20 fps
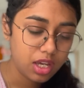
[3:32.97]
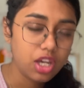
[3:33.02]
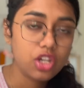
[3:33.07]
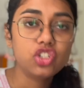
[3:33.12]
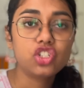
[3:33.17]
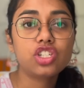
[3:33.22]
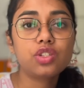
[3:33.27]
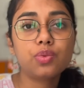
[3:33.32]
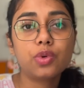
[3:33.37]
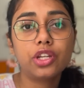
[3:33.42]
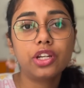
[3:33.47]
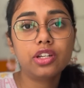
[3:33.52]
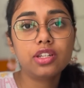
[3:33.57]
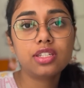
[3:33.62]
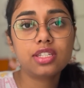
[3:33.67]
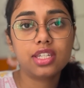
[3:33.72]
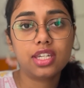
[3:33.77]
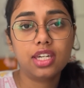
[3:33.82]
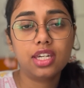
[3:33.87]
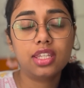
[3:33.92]
Just wanted to
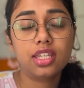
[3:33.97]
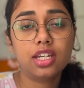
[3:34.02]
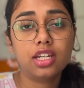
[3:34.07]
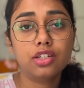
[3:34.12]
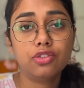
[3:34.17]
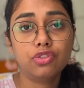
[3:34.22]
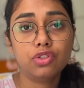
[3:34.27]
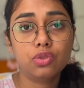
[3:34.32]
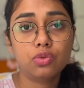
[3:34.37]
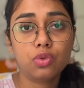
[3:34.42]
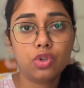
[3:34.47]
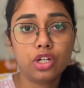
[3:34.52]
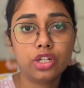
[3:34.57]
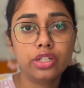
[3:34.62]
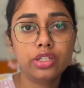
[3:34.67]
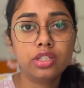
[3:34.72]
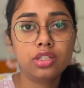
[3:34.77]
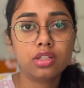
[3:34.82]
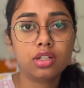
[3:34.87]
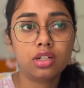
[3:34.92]
say that if you
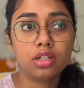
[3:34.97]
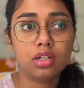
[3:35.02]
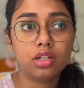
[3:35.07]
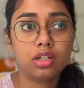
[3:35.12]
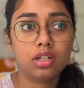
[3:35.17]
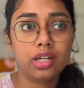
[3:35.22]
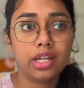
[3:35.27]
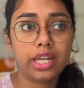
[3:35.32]
want uh,